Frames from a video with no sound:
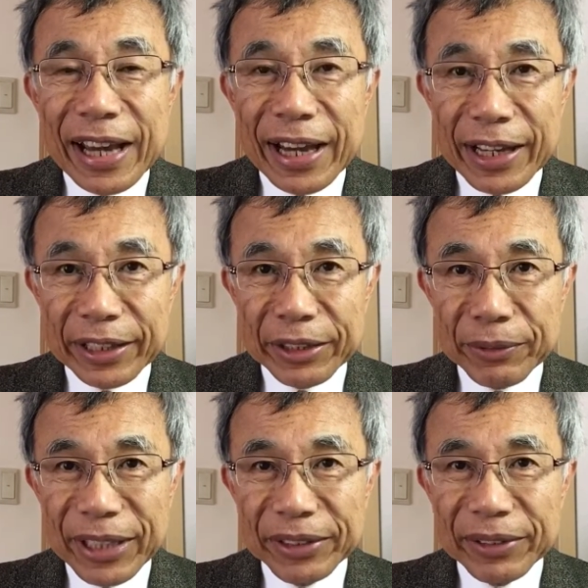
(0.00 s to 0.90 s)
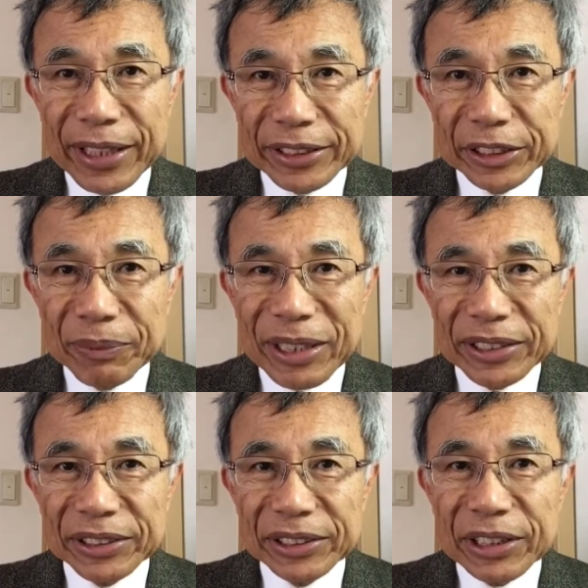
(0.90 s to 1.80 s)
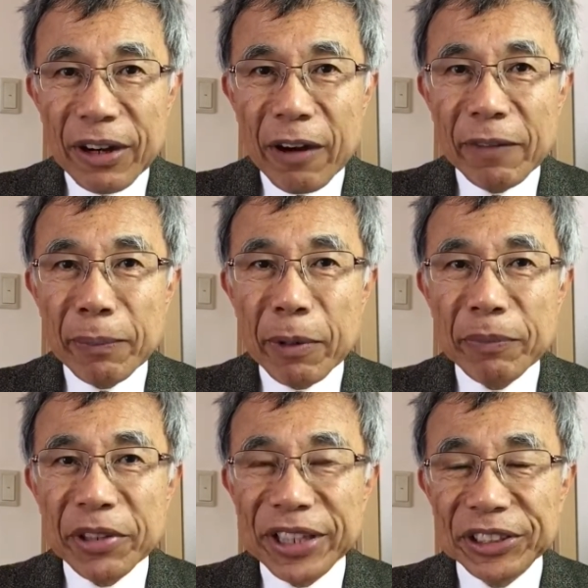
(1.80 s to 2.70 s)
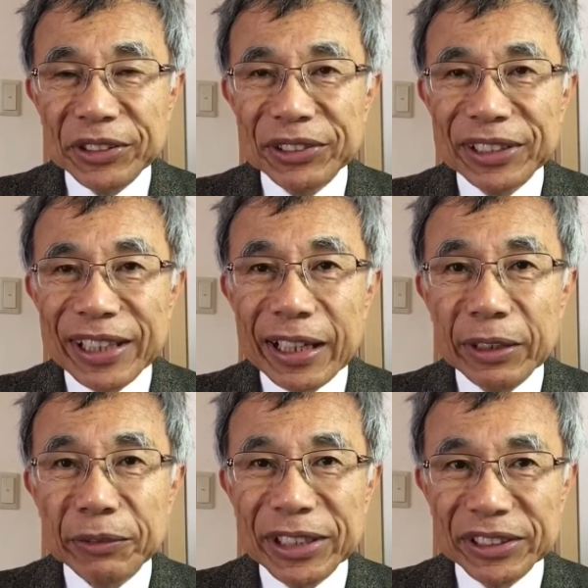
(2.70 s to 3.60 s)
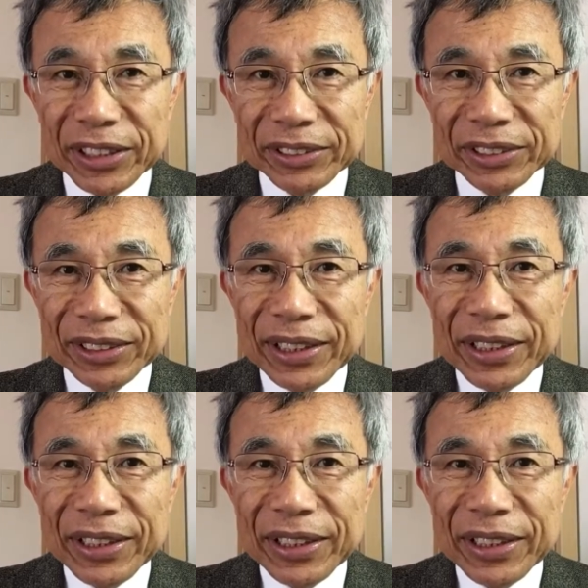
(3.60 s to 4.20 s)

accurate estimates of a population's characteristics